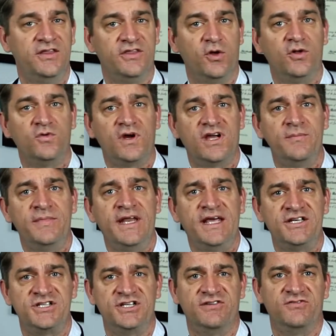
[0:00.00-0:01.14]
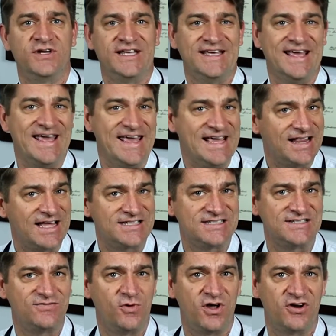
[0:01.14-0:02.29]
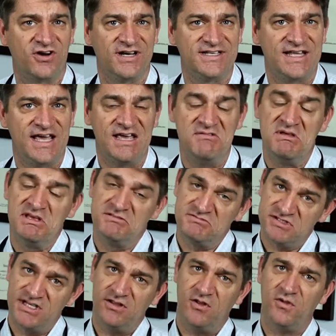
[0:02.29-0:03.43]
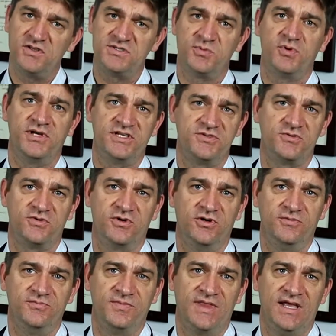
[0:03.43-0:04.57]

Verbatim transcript: The old recommendation of drinking 8 glasses of water a day still holds pretty true.